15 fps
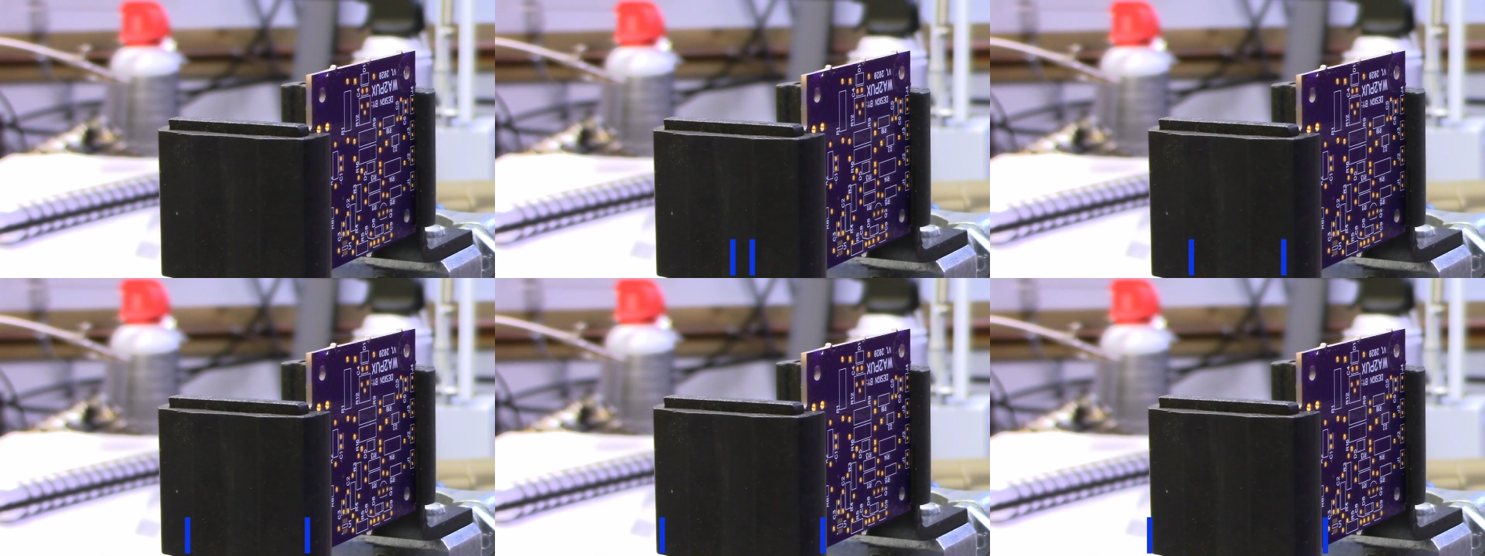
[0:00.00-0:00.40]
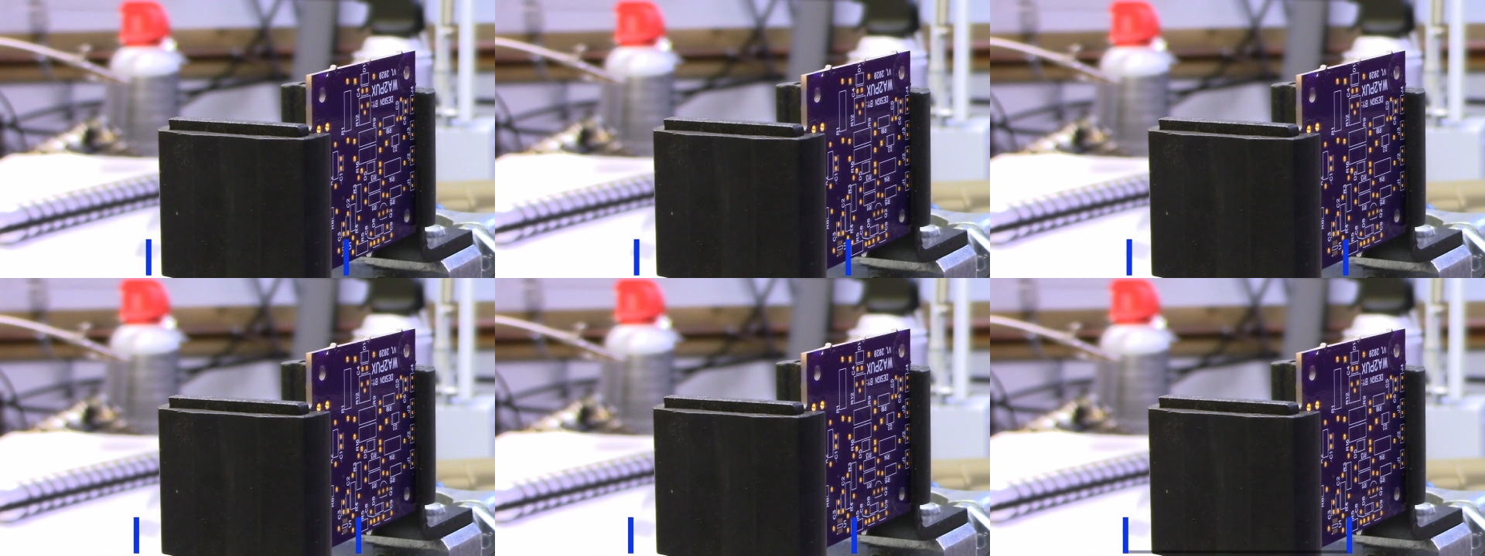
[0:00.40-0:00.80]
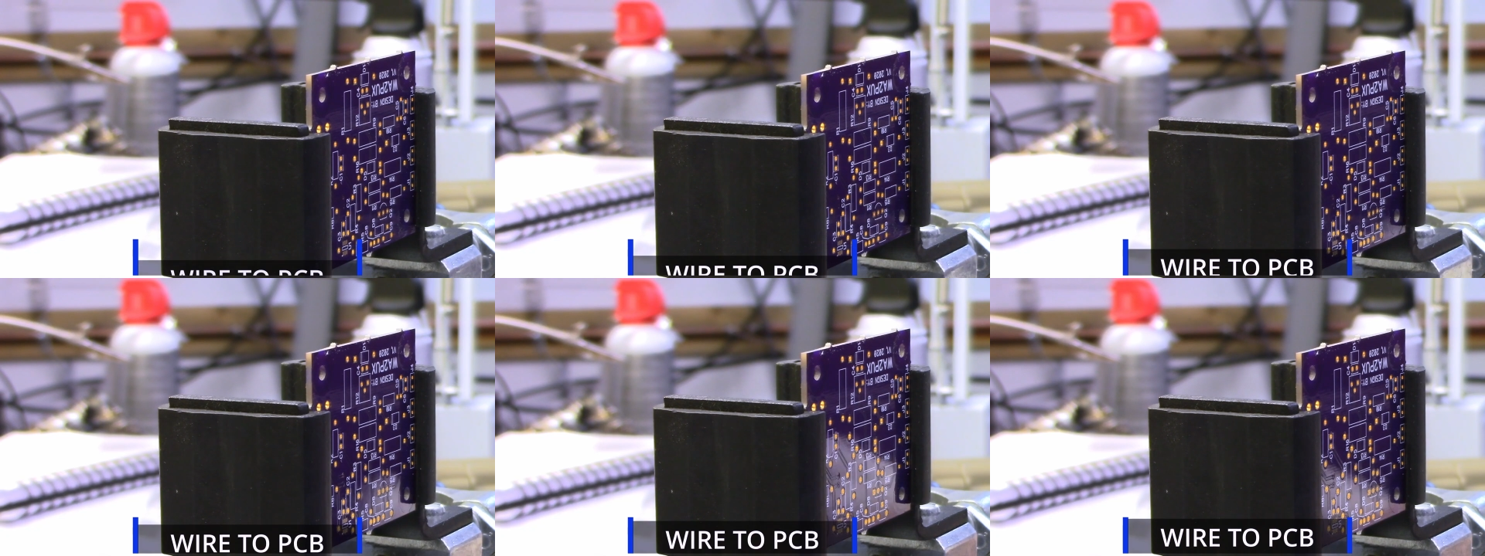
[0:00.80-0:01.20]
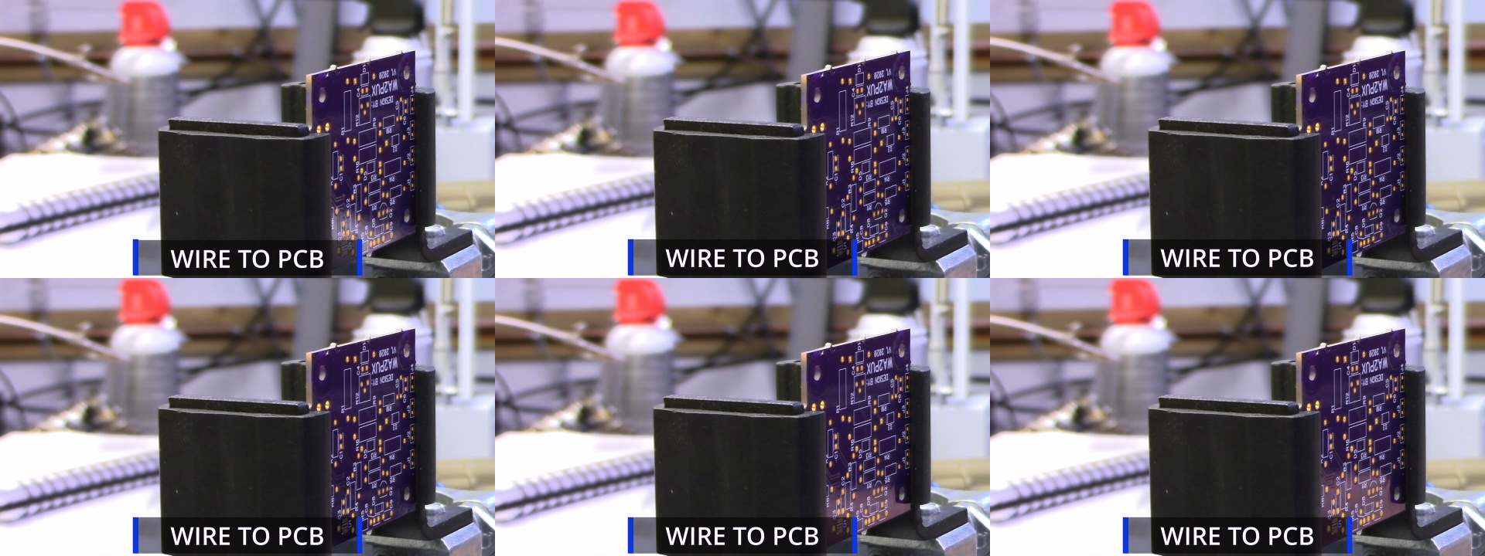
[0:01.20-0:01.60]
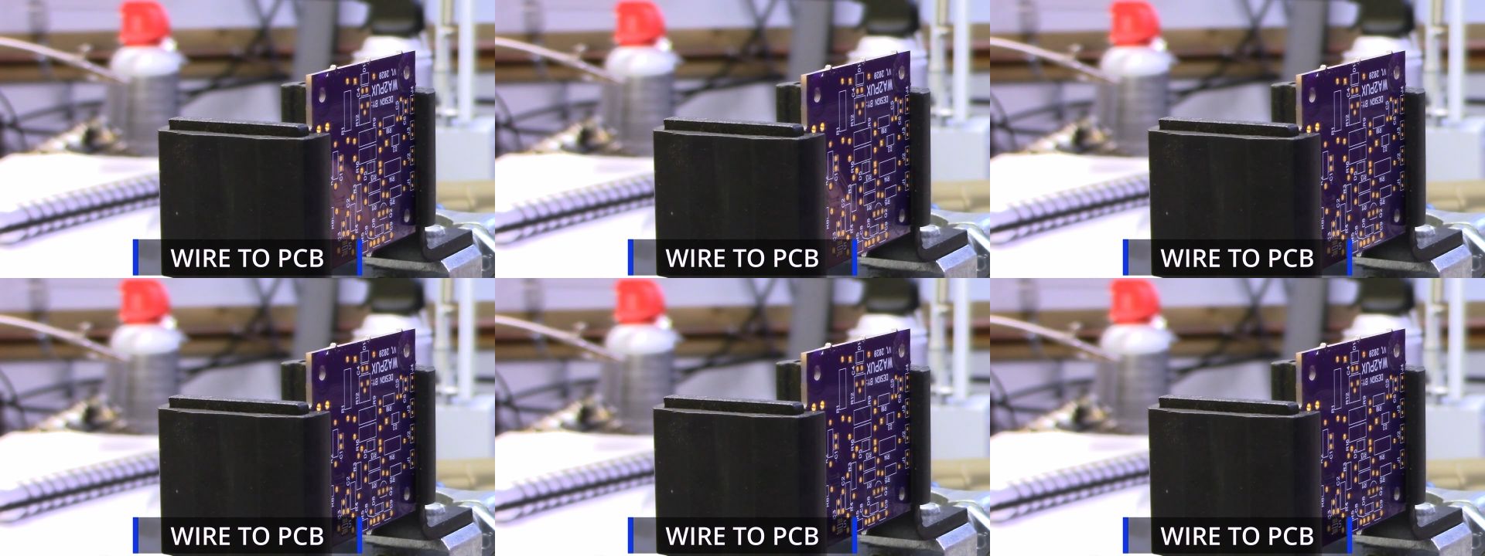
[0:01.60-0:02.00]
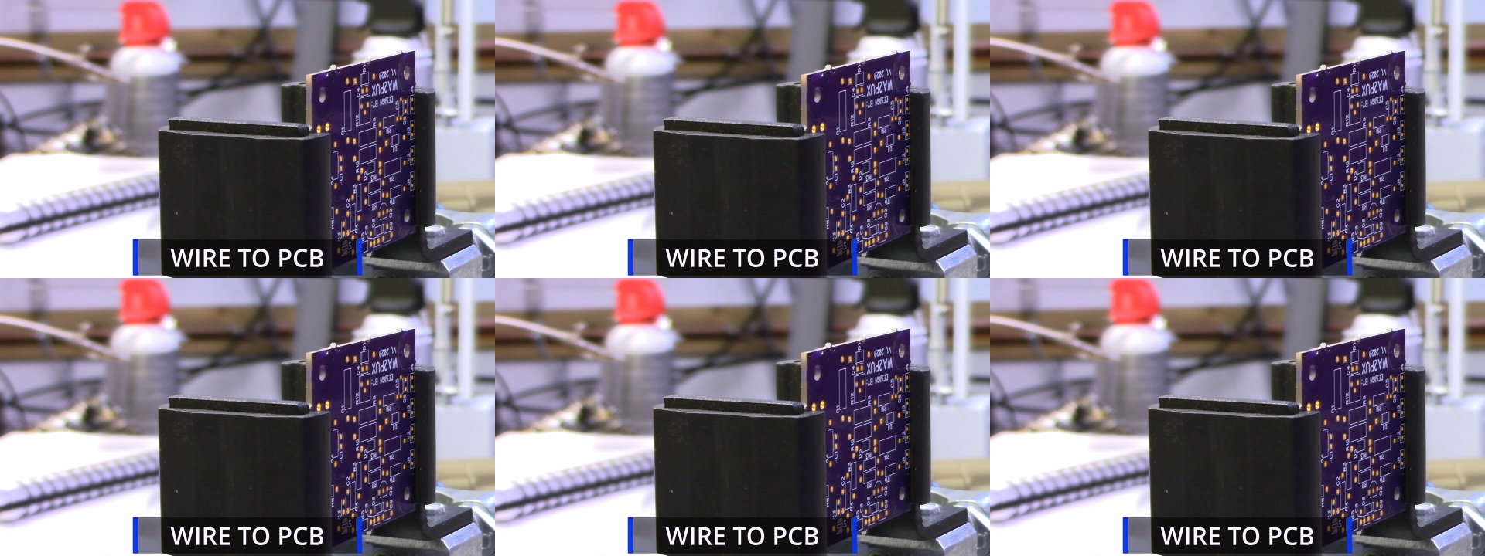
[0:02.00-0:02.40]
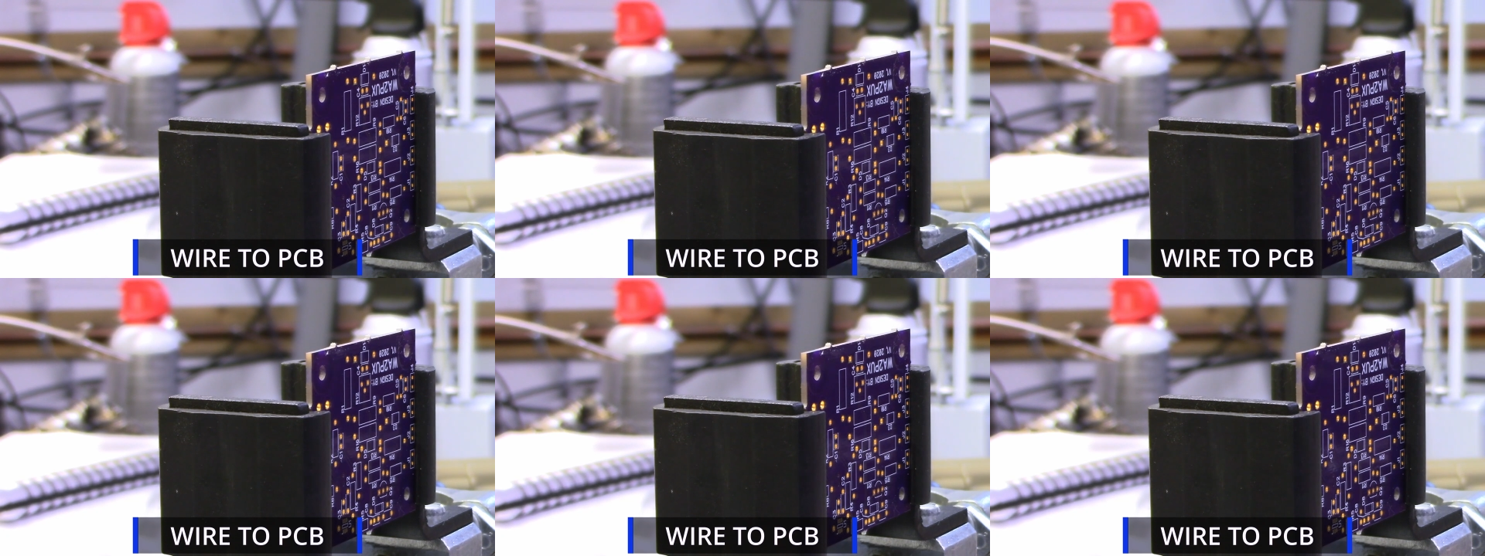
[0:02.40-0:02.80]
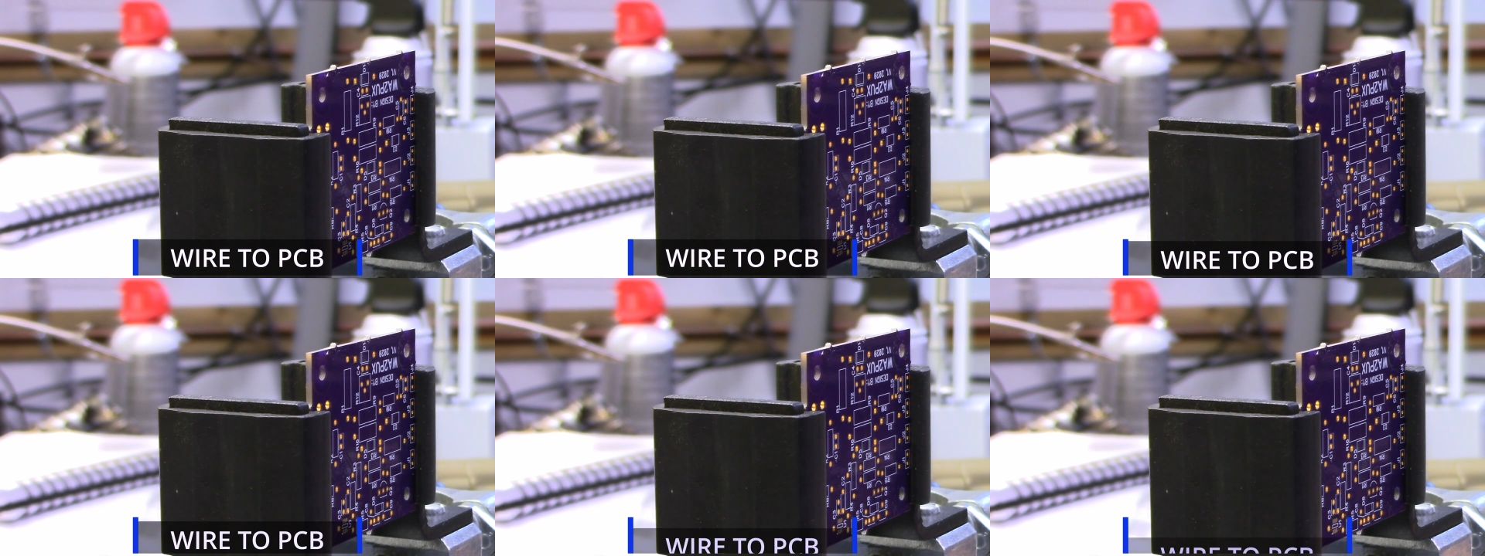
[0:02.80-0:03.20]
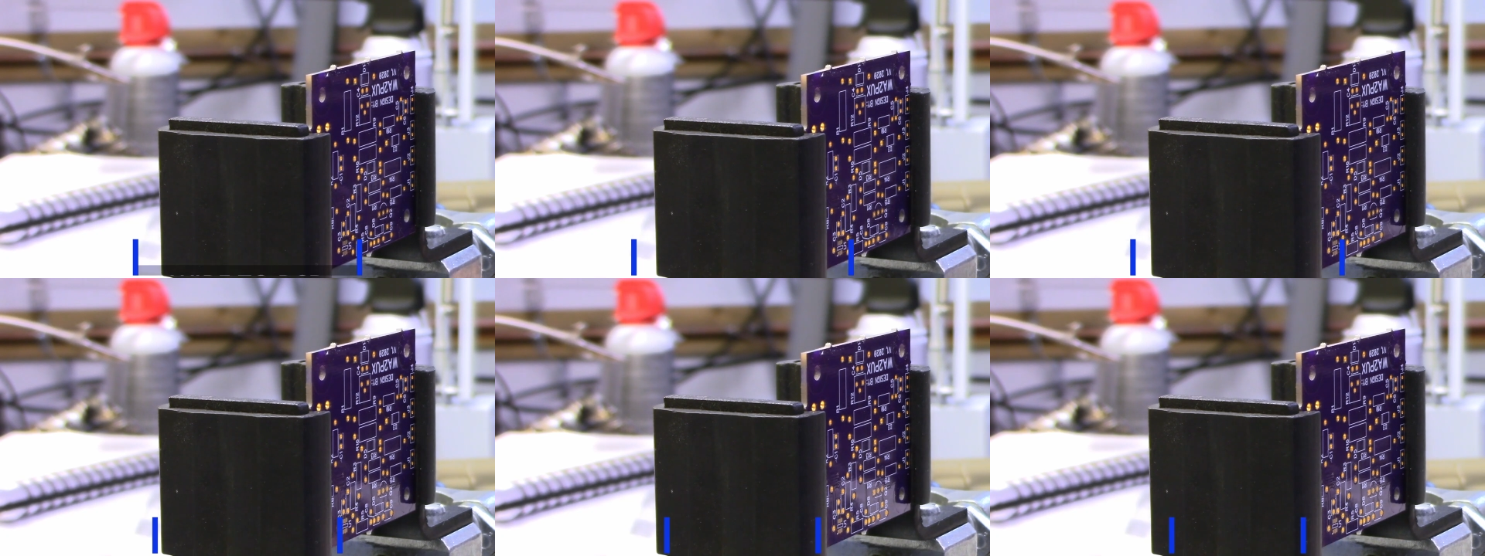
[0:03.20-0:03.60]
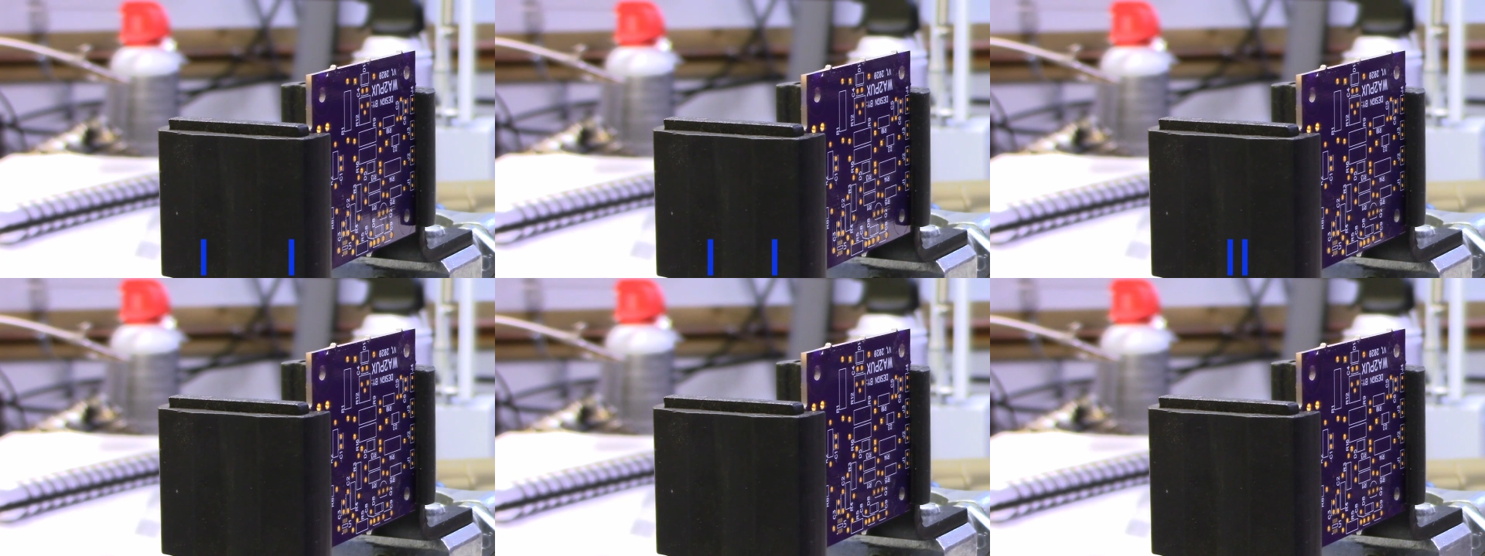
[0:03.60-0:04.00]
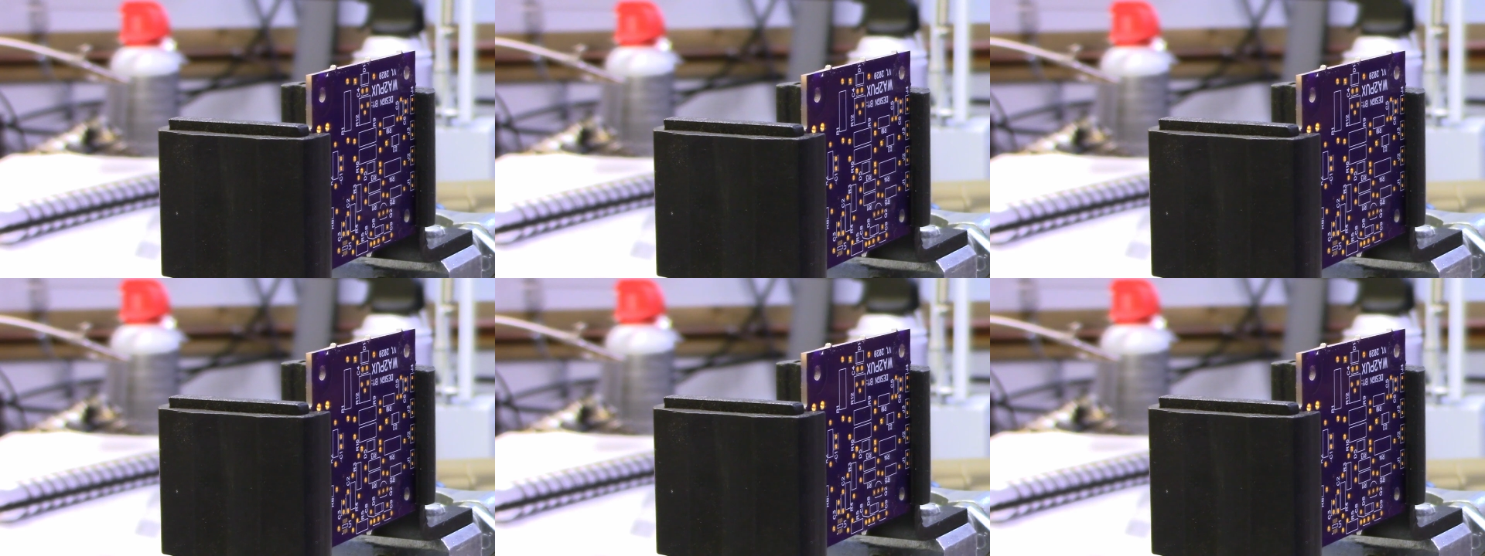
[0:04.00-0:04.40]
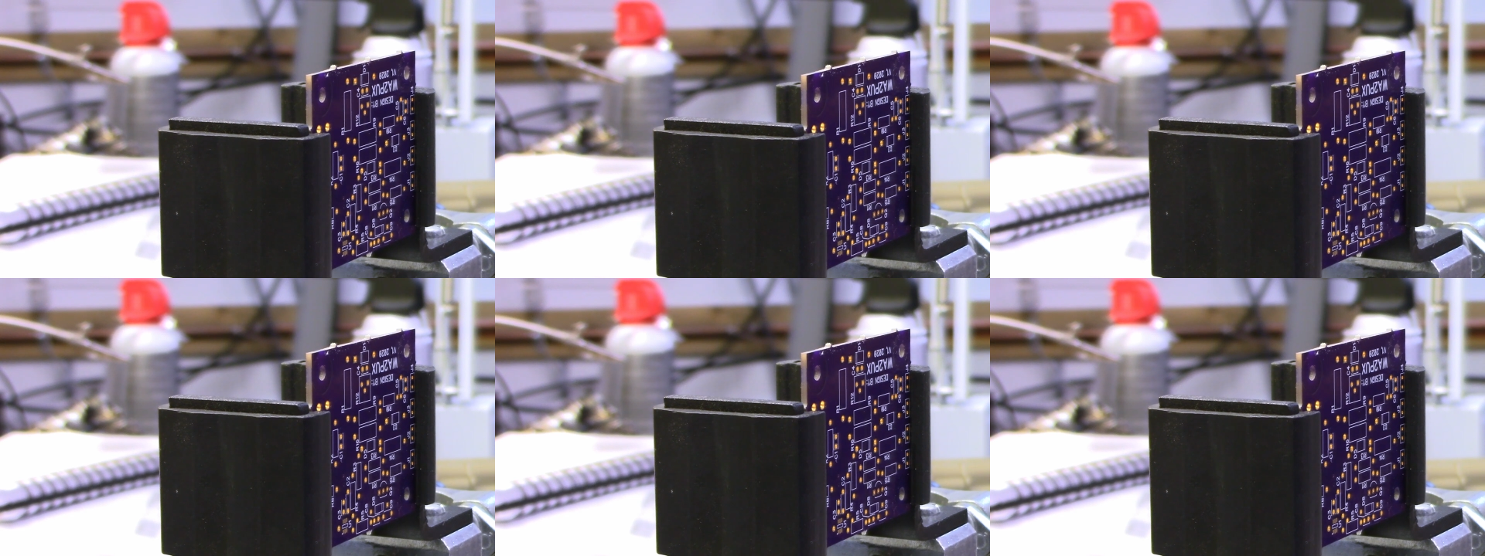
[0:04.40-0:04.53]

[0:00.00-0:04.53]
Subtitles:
No face is visible, so there are no lips to read.